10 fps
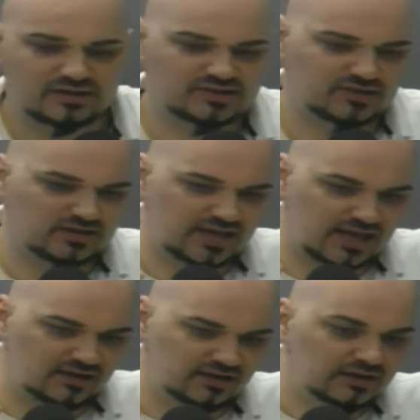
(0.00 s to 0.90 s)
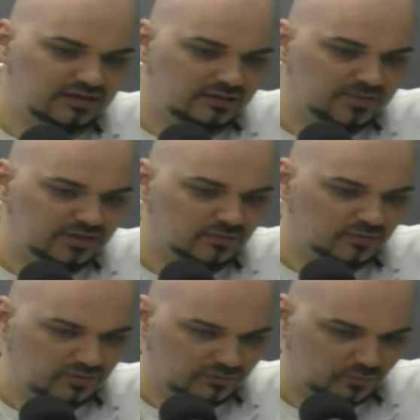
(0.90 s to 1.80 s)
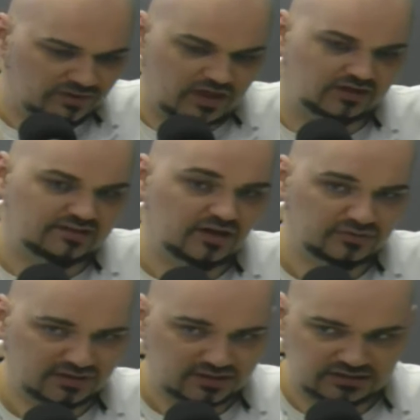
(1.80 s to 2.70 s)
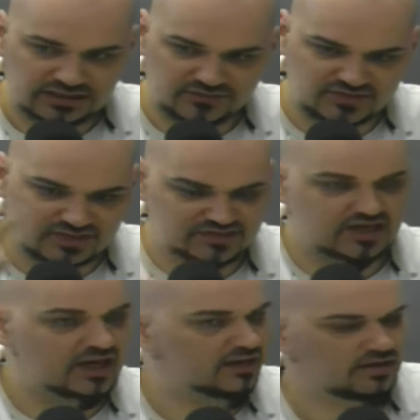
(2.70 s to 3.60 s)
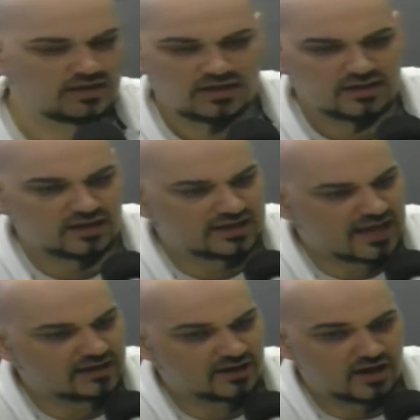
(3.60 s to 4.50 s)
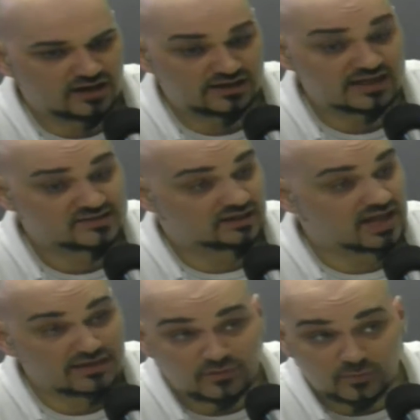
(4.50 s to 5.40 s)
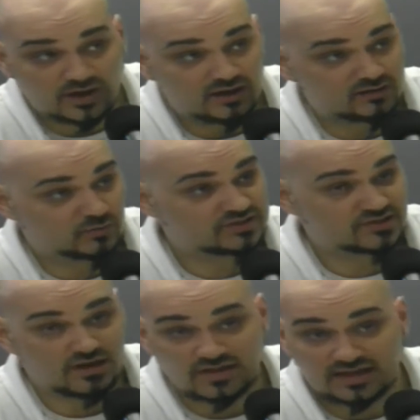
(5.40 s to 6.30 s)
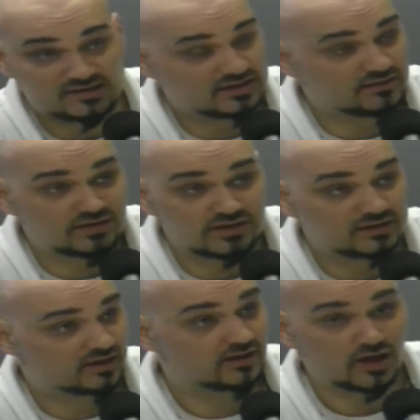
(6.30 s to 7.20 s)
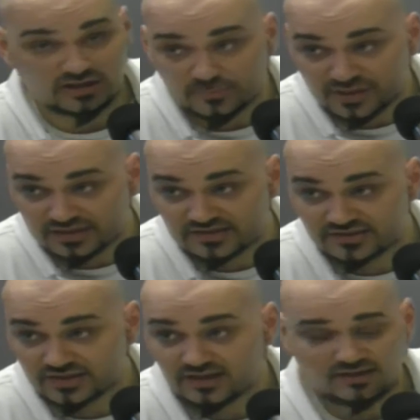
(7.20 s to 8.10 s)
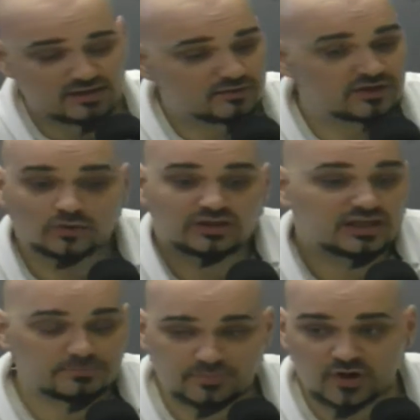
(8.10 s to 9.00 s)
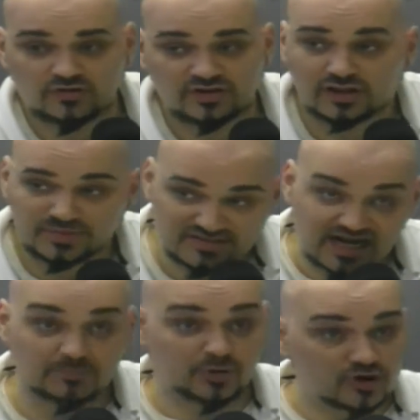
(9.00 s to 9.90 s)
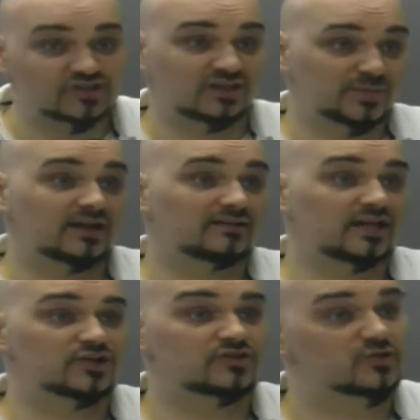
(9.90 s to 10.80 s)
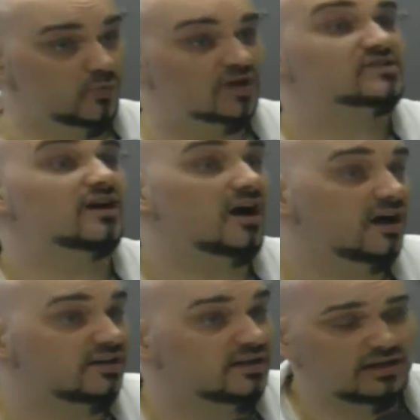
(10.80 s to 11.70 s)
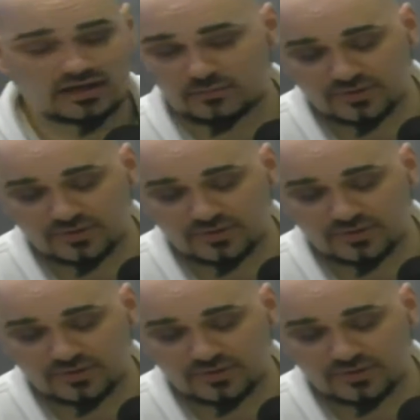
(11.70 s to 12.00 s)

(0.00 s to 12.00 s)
This uh, Canada, I mean, without a doubt, uh, Leafs aside, uh, Canada hockey is alive and well. We saw that in the uh, Olympics. Uh, the only part of the Olympics that I personally paid attention to was the hockey. It, it yeah.